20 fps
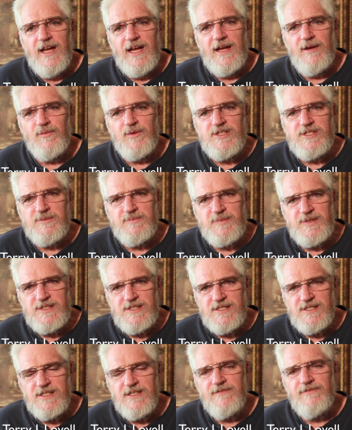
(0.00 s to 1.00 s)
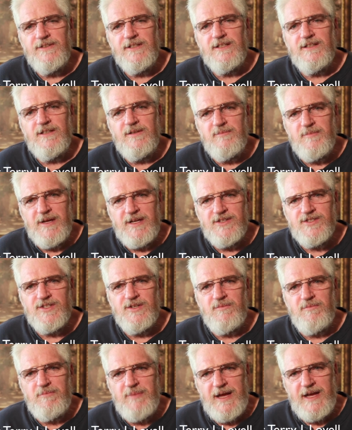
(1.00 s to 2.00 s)
and we specifically
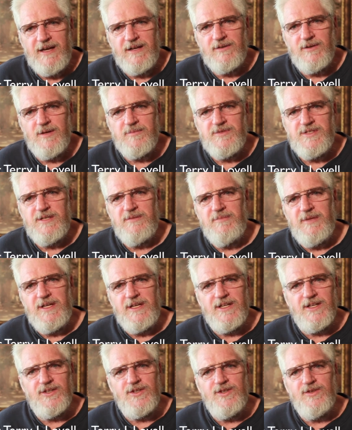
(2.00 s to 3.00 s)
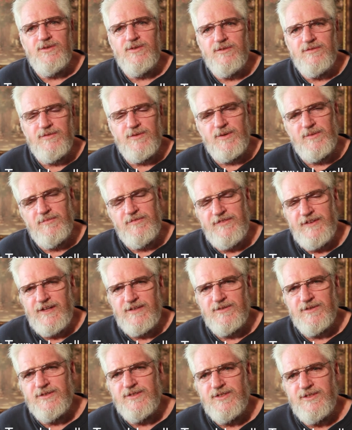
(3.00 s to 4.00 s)
mention bankruptcy being a uniform
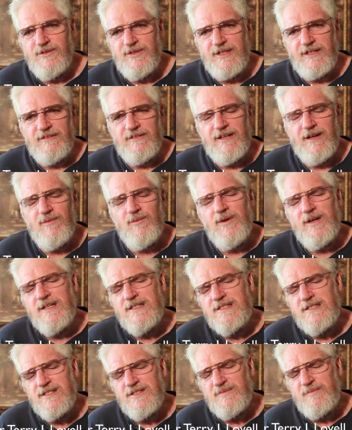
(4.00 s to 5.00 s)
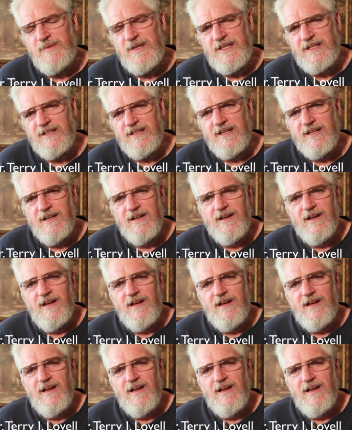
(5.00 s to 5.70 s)
federal duty. Now, what does this mean?